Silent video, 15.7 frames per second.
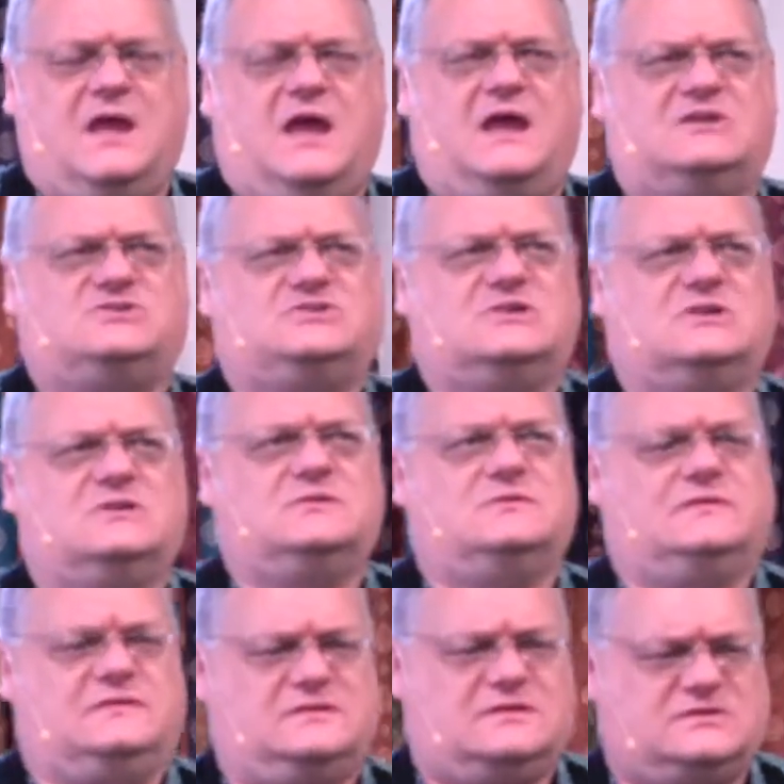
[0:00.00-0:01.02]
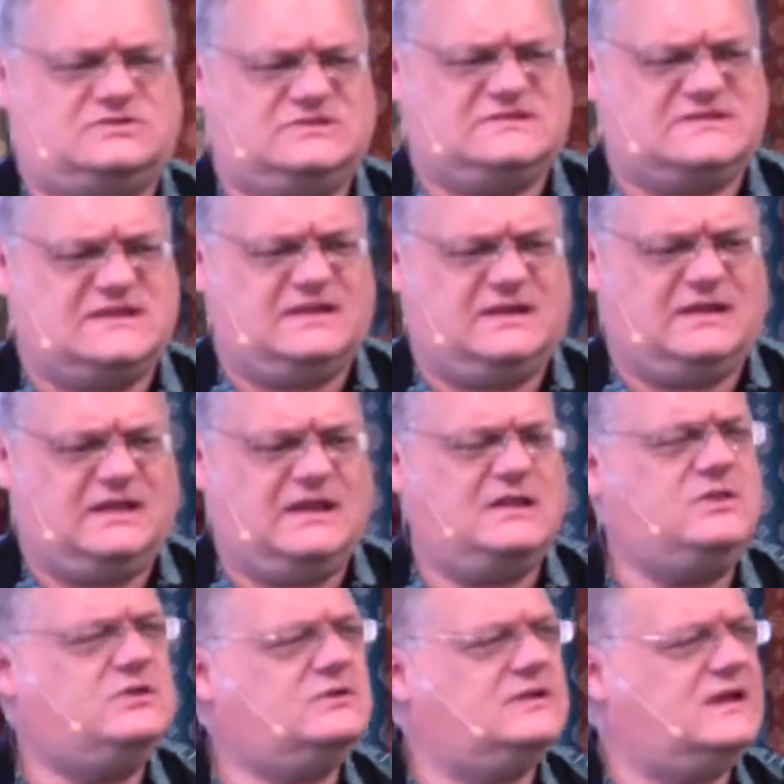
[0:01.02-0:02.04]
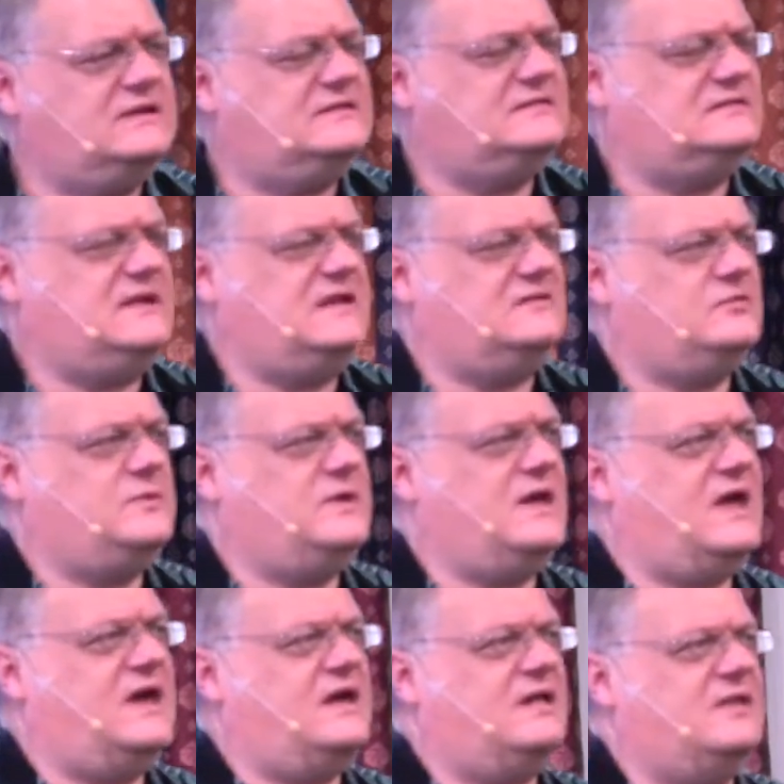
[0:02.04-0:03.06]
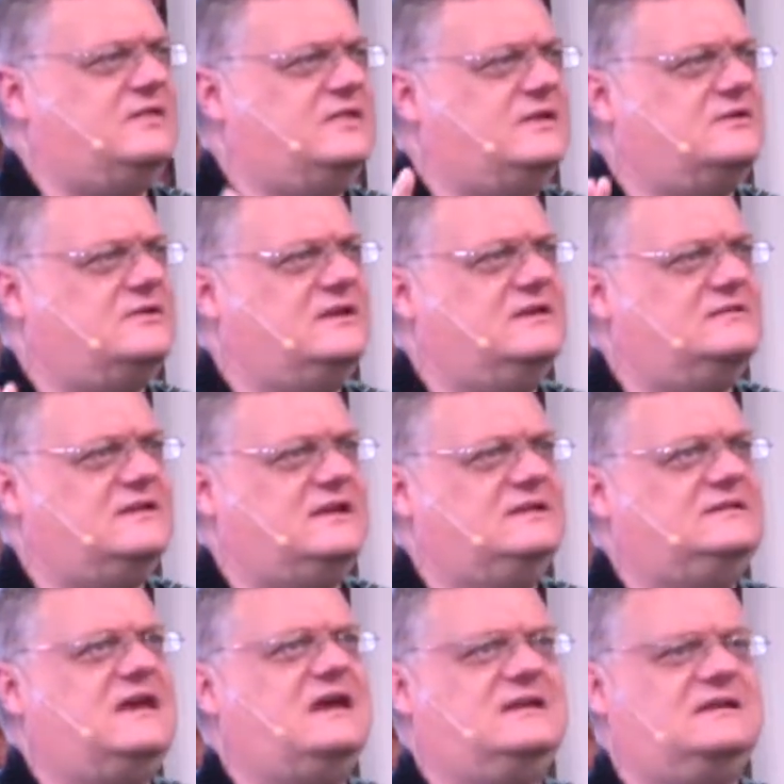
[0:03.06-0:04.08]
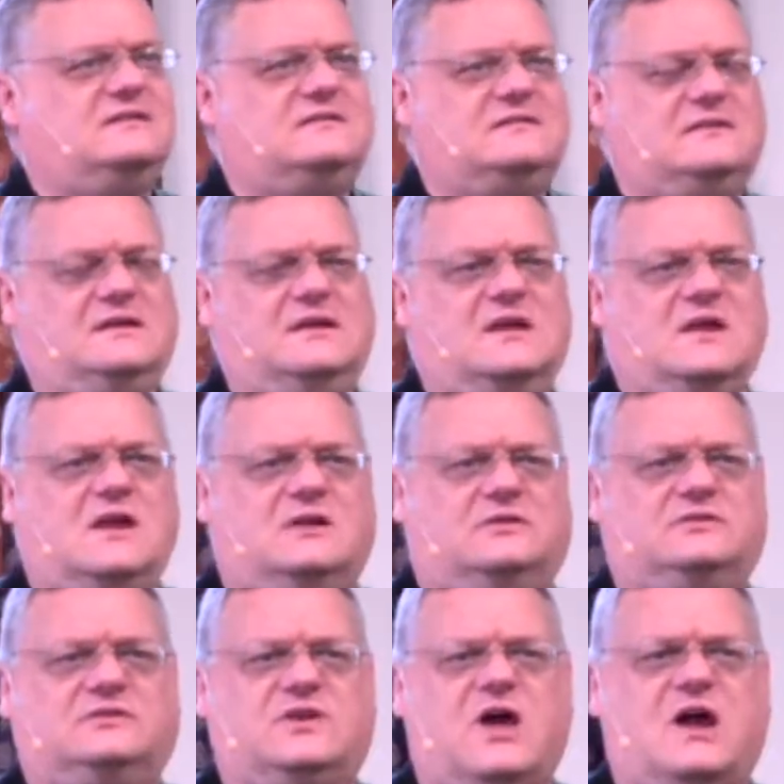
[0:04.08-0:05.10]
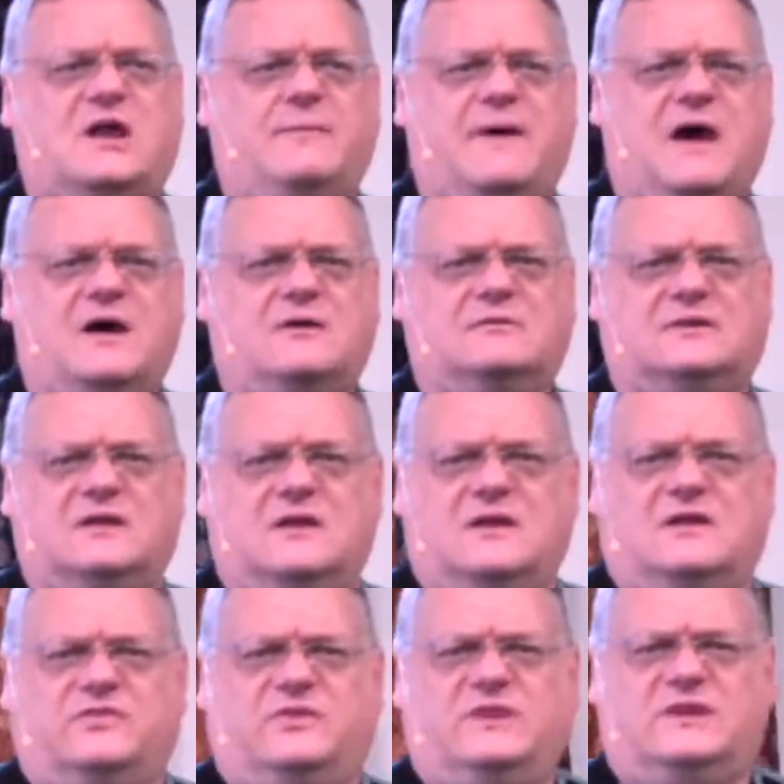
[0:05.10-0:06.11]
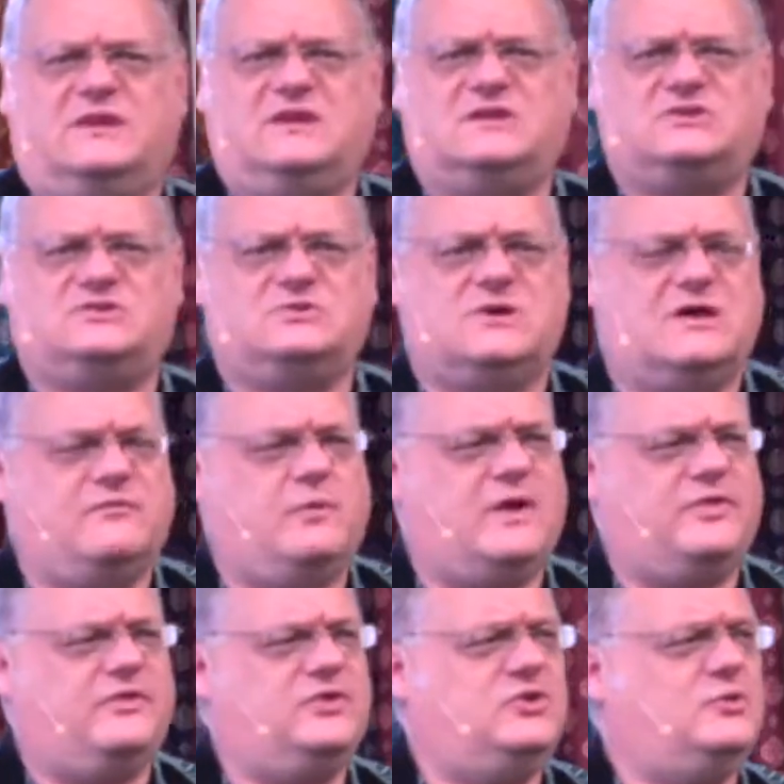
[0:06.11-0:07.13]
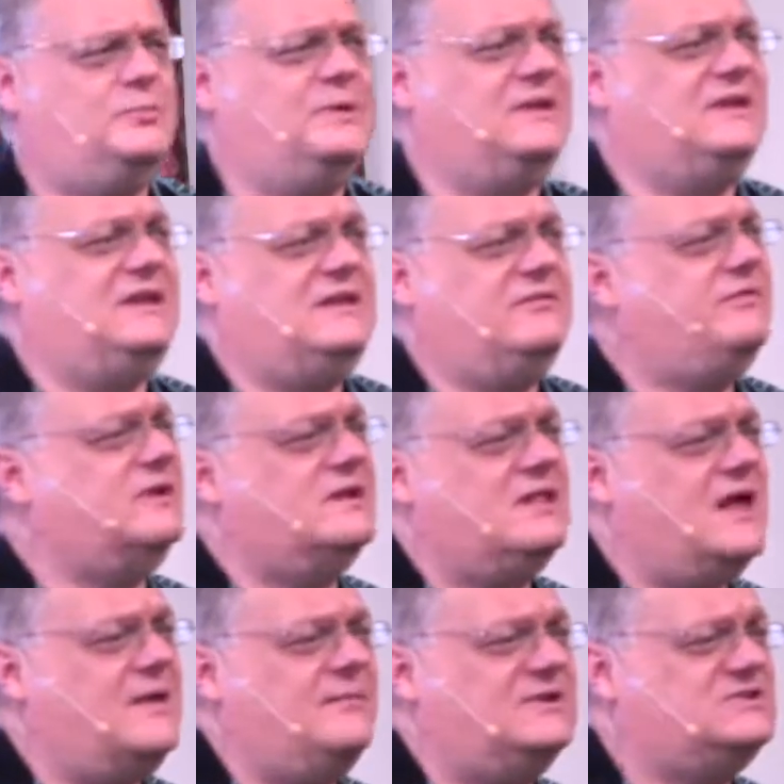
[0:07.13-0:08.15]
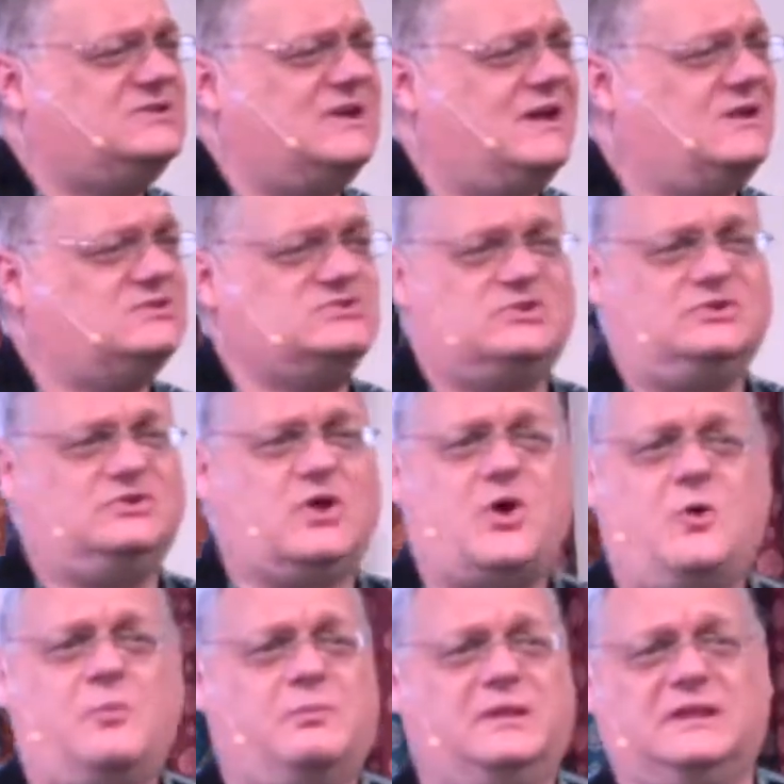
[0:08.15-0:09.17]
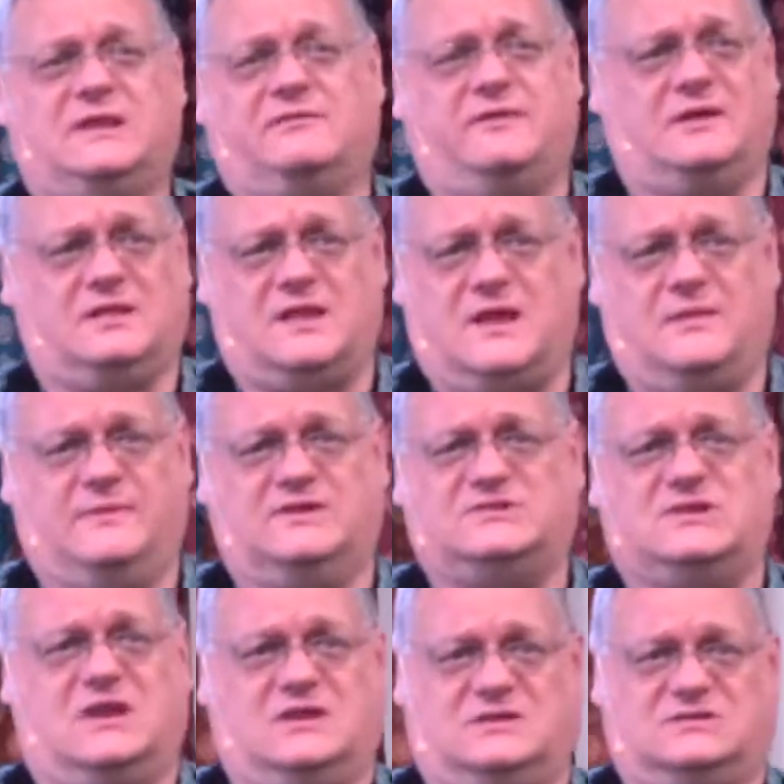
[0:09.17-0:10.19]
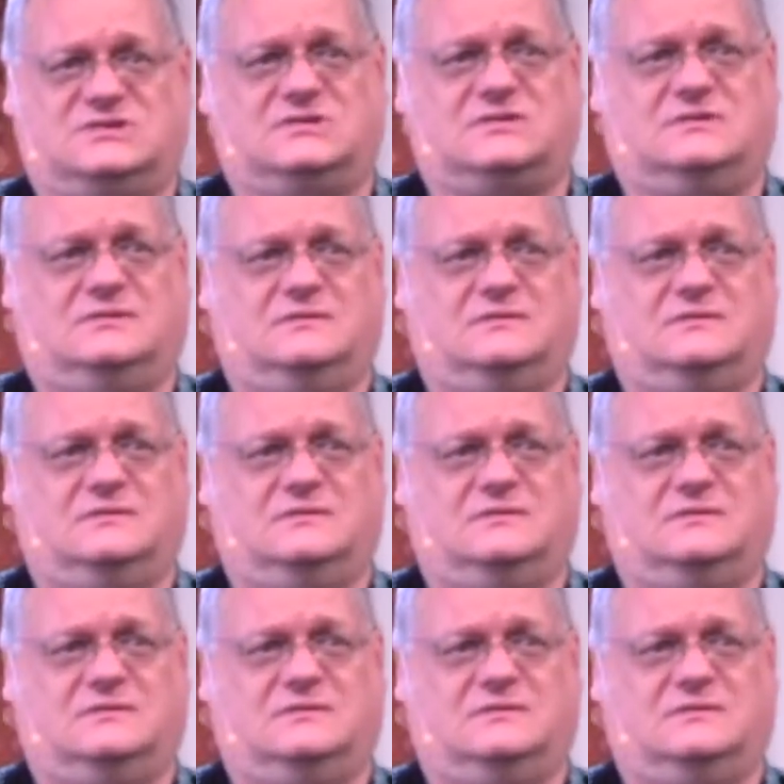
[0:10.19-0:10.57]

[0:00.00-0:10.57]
And she said, "In the United States, there is a tendency to talk about the issue of whether you believe in climate change or don't believe in climate change.